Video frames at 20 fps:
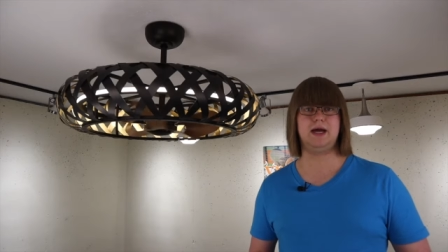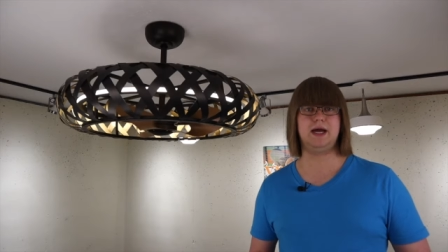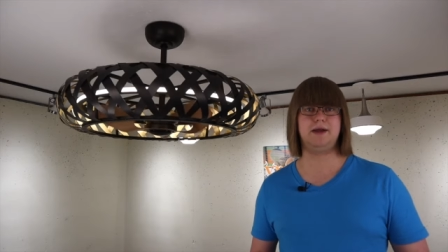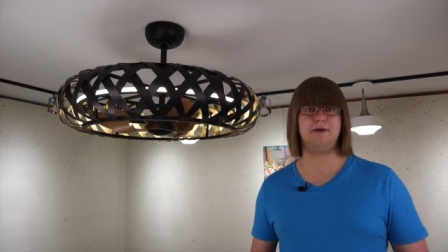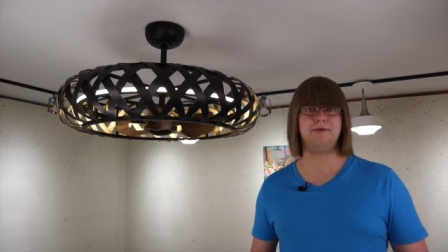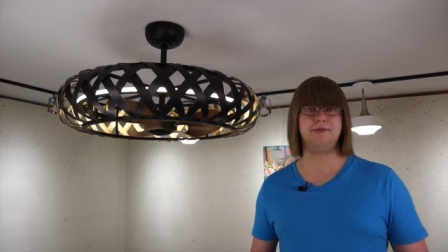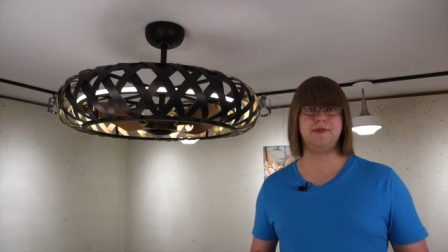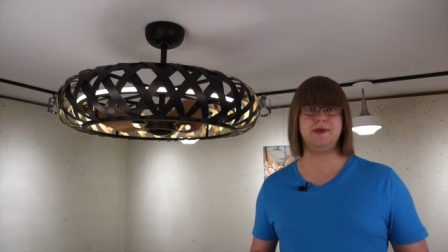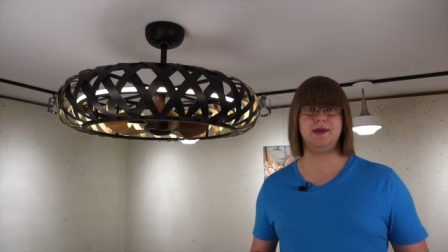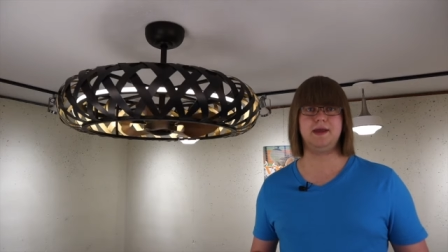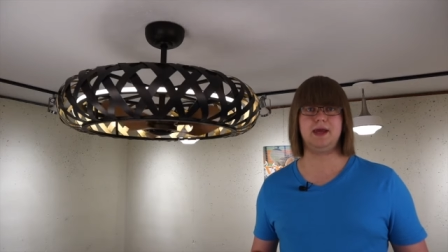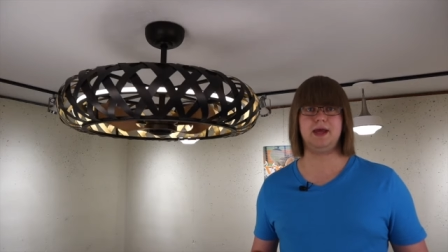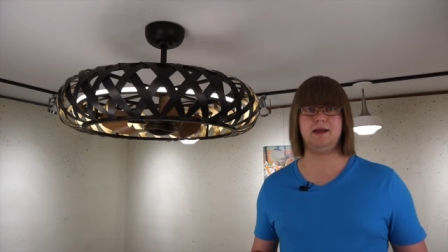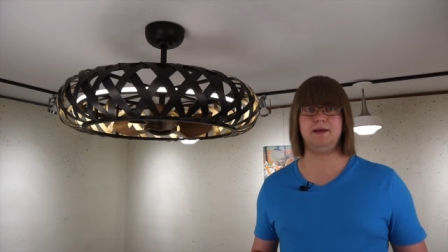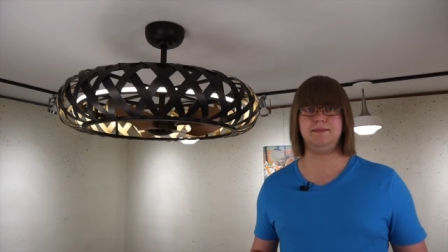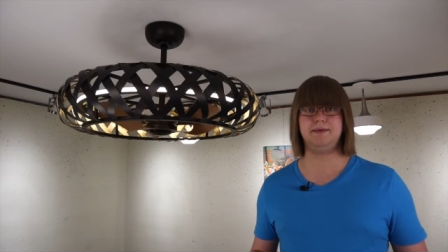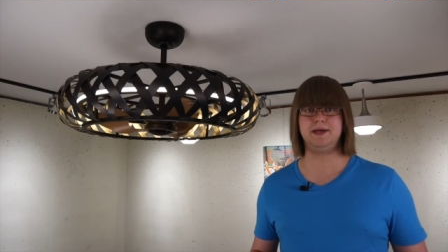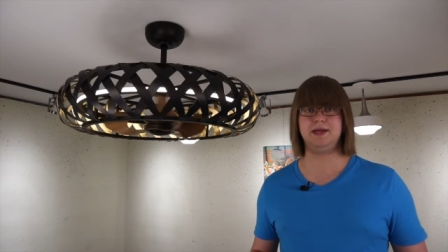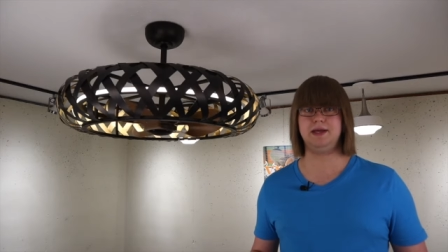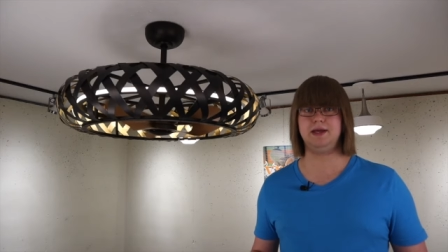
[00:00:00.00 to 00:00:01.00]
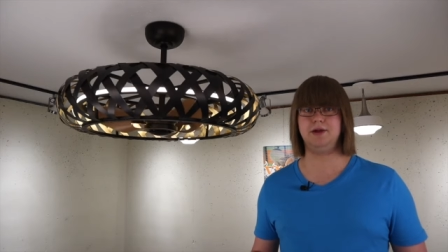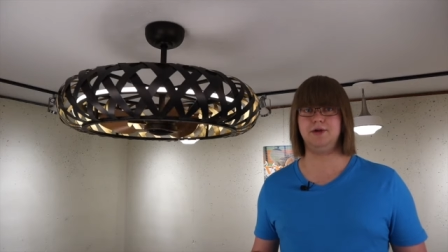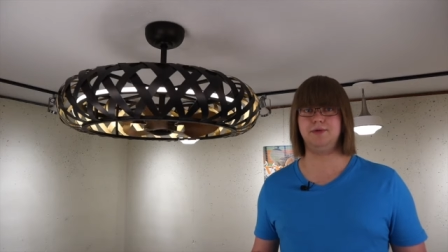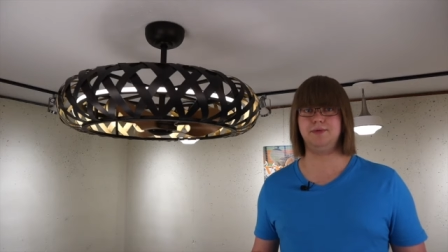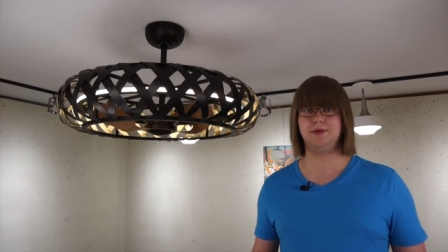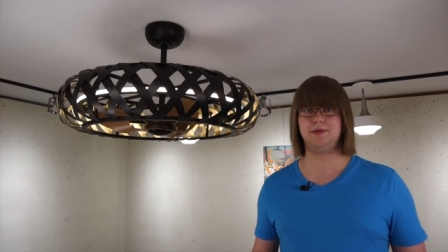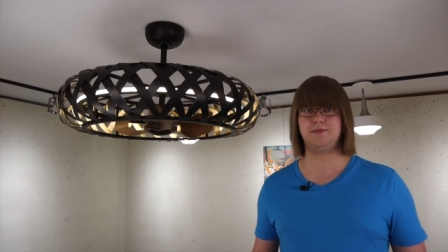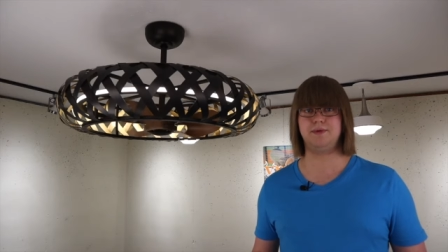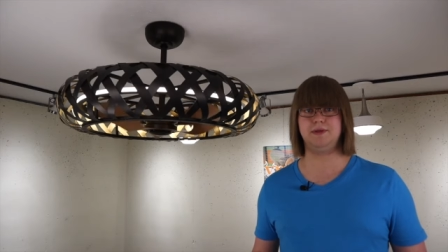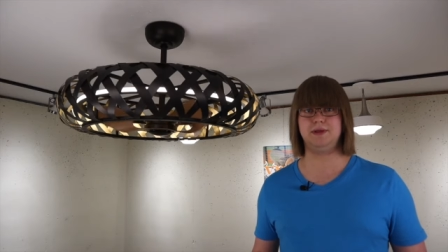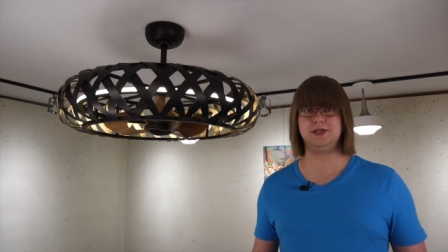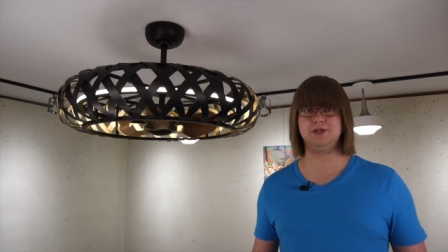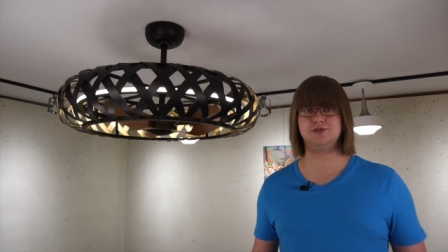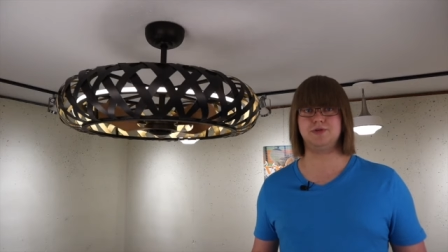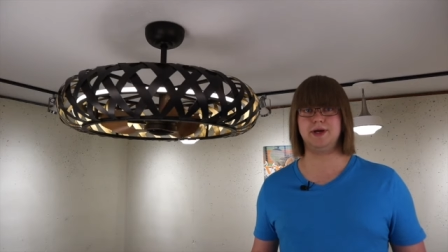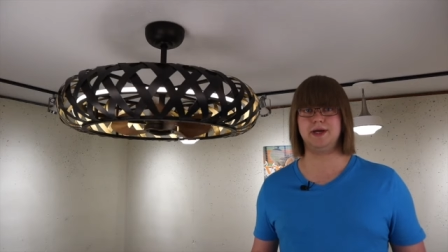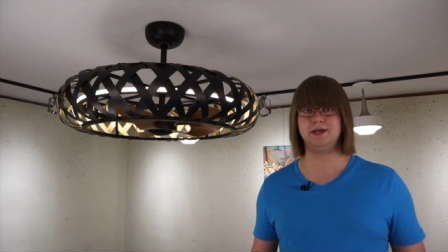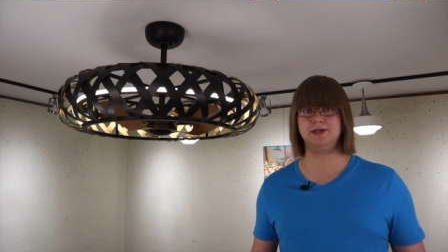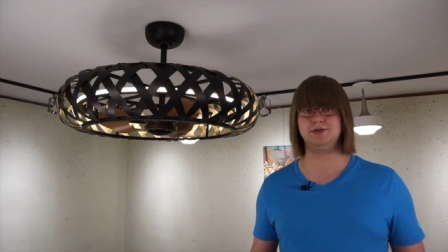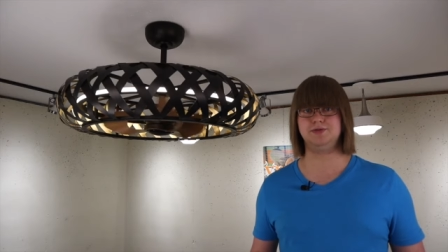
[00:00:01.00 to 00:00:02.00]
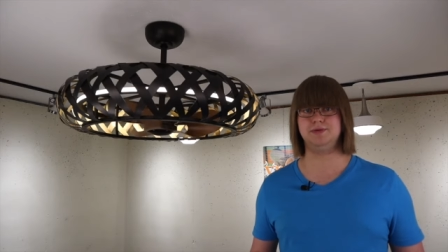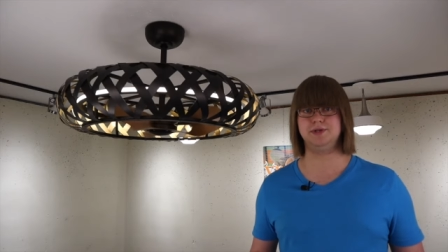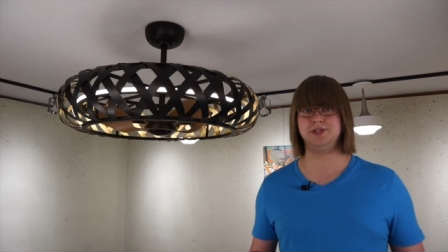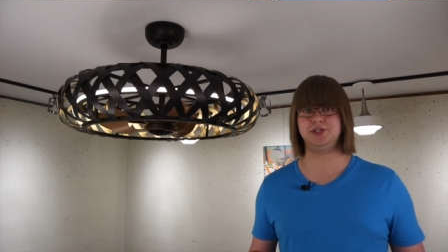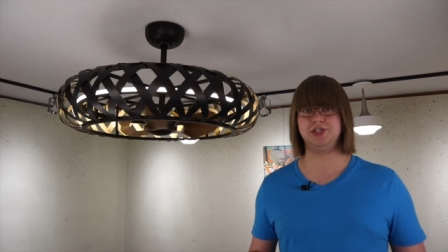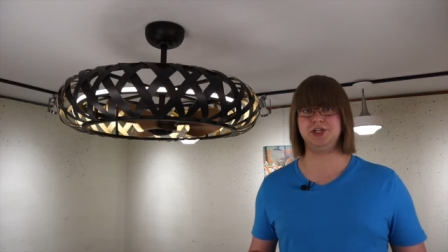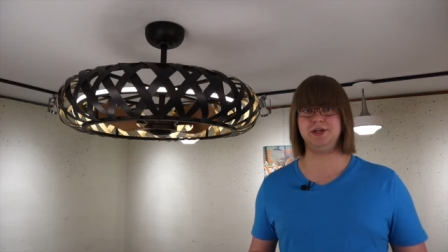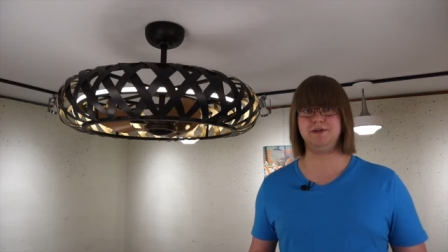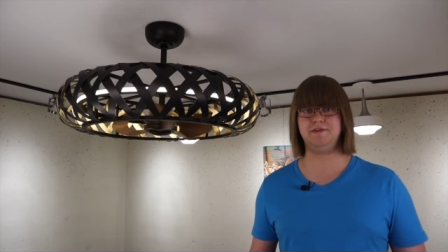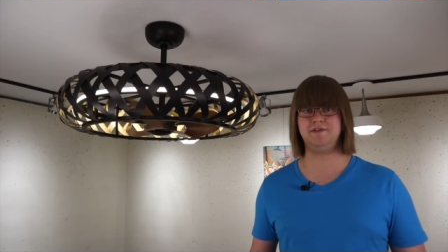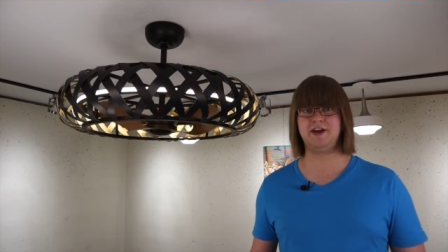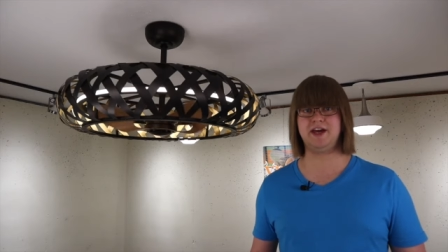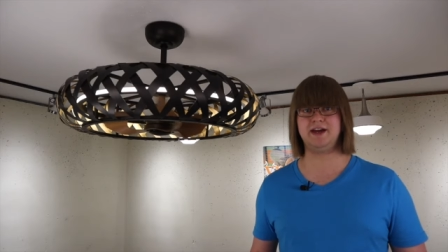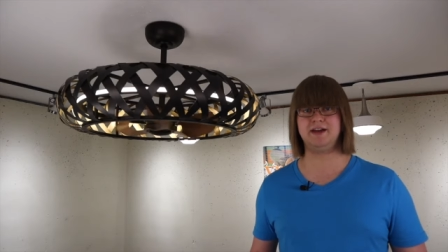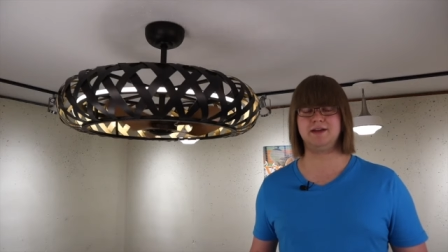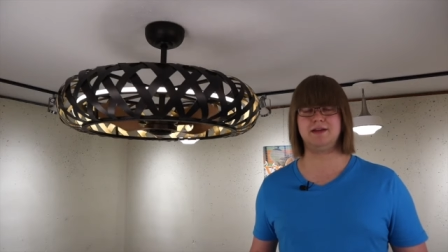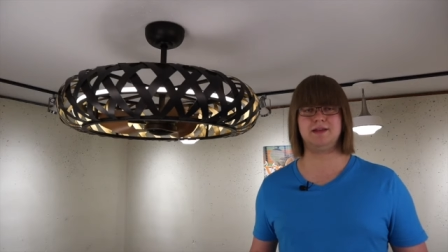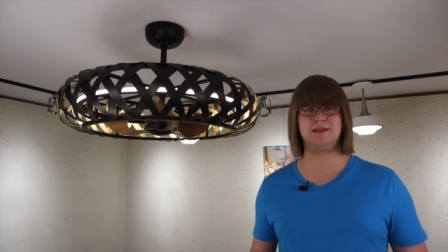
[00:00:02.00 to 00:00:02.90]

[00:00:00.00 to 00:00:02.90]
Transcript: I don't think anybody here was really trying to achieve that,